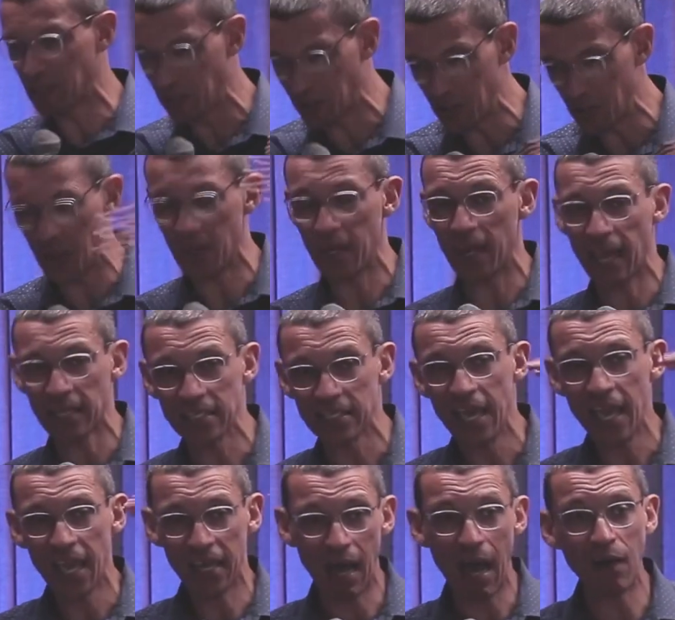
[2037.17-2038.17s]
to the next.
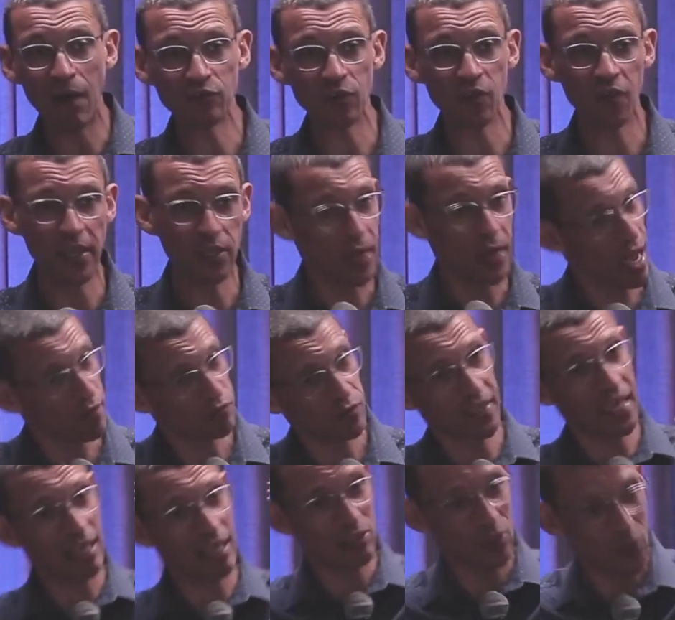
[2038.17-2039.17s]
And after that, you have to
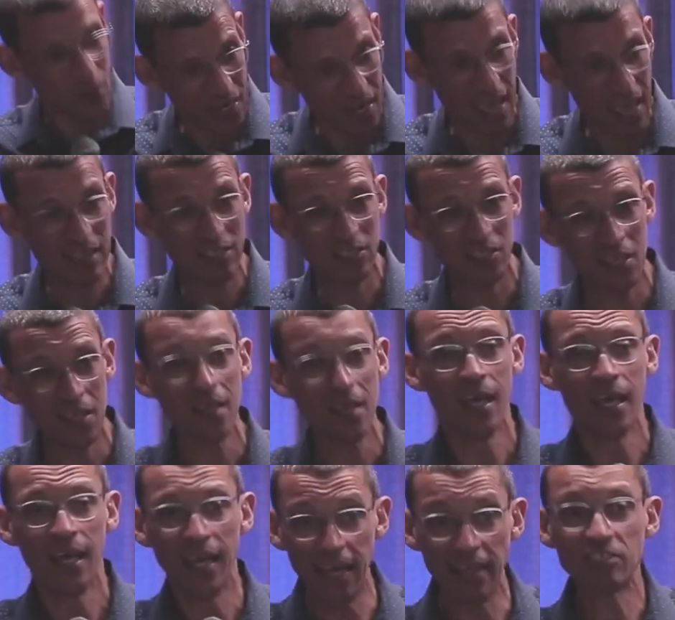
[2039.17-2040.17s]
get to the next thing.
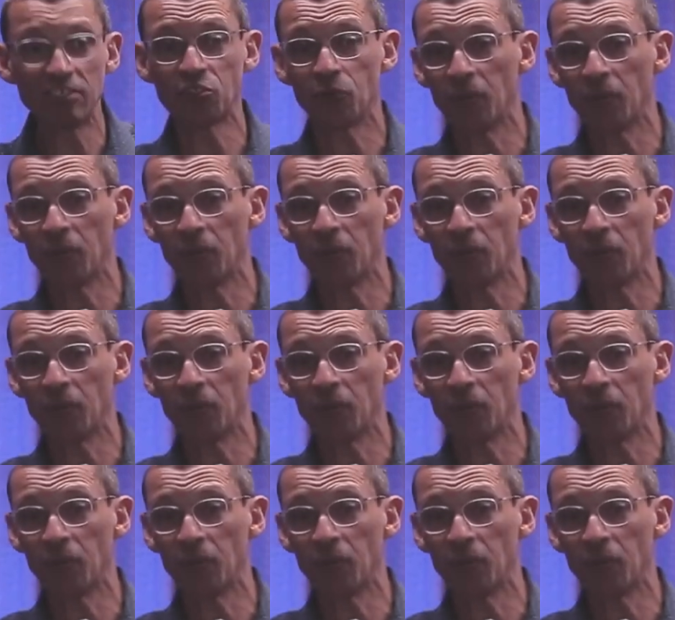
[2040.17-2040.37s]
Literally,